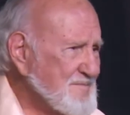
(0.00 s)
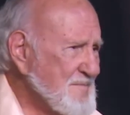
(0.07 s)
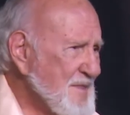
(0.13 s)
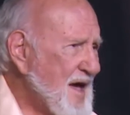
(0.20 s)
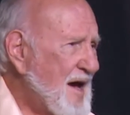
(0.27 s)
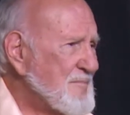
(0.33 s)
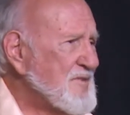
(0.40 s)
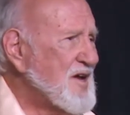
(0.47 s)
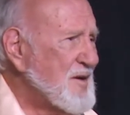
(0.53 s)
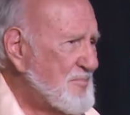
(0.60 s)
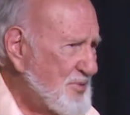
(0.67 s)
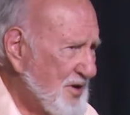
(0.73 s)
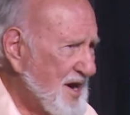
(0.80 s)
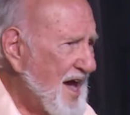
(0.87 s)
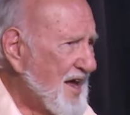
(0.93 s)
I'm going to
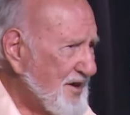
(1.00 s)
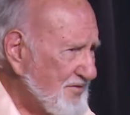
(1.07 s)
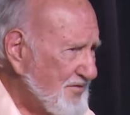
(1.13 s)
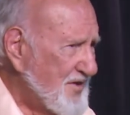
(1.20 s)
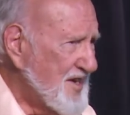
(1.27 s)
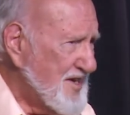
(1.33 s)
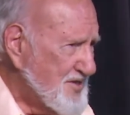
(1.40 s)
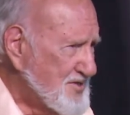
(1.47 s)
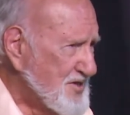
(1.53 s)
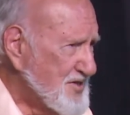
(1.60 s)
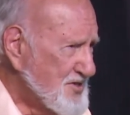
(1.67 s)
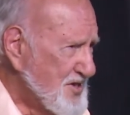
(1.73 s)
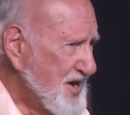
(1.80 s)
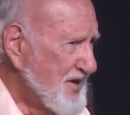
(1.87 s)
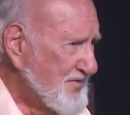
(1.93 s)
put out a fleece to
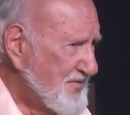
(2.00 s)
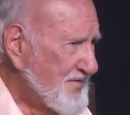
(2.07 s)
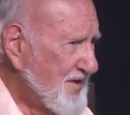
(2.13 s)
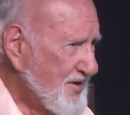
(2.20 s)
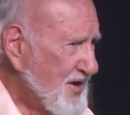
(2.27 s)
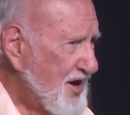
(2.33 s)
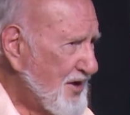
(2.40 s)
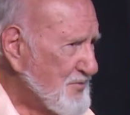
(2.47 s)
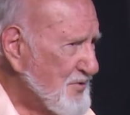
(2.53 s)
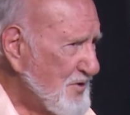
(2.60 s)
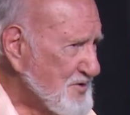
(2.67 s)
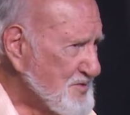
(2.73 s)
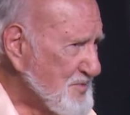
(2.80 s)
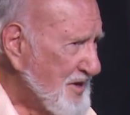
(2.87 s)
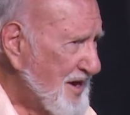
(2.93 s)
see if God
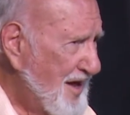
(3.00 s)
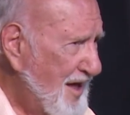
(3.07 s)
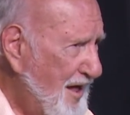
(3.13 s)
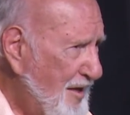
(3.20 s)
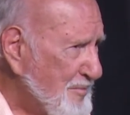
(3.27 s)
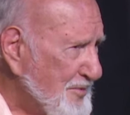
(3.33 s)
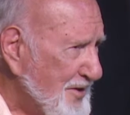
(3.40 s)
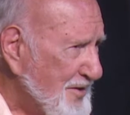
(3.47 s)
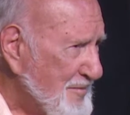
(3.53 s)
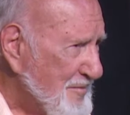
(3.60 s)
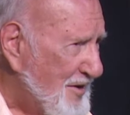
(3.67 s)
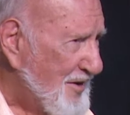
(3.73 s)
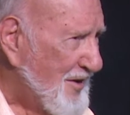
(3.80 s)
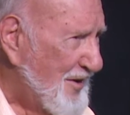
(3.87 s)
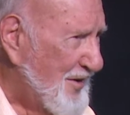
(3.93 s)
wants me to help you
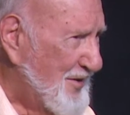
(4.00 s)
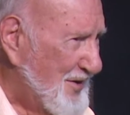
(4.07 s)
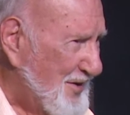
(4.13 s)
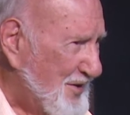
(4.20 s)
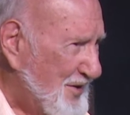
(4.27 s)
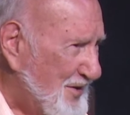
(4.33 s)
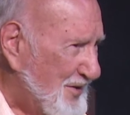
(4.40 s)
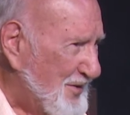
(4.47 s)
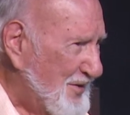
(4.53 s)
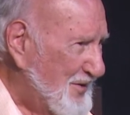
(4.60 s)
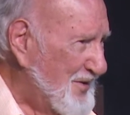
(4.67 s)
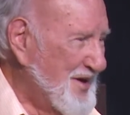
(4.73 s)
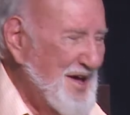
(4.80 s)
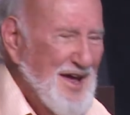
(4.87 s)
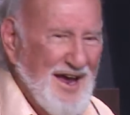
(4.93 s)
tomorrow, you know.
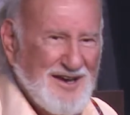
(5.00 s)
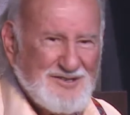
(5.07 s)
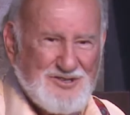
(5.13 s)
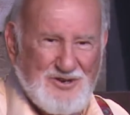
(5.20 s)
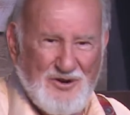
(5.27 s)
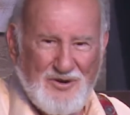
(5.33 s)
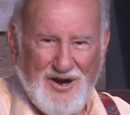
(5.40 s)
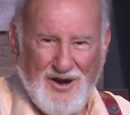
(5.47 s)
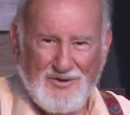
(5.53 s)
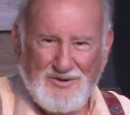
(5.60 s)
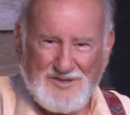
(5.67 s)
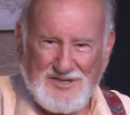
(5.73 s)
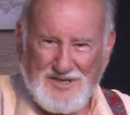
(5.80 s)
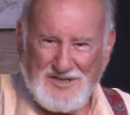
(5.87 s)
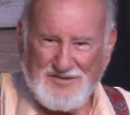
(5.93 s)
And so here
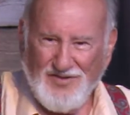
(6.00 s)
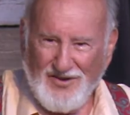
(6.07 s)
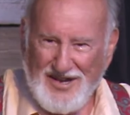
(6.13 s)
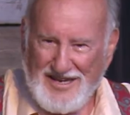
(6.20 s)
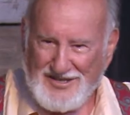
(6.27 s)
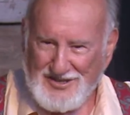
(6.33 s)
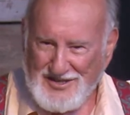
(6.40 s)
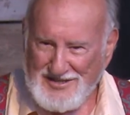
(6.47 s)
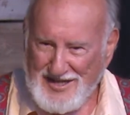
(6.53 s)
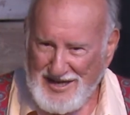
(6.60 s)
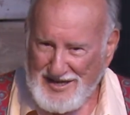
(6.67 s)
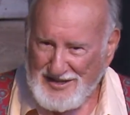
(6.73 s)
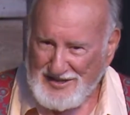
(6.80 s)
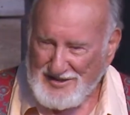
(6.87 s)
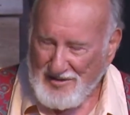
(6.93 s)
was his fleece as he
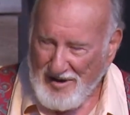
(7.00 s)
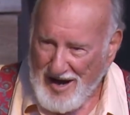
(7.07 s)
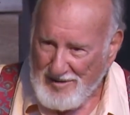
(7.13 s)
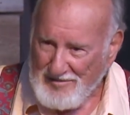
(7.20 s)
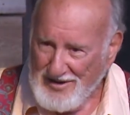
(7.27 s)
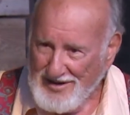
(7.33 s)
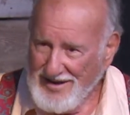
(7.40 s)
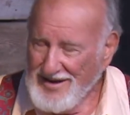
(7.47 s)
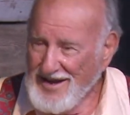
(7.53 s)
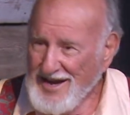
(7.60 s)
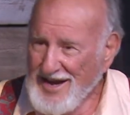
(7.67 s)
described it.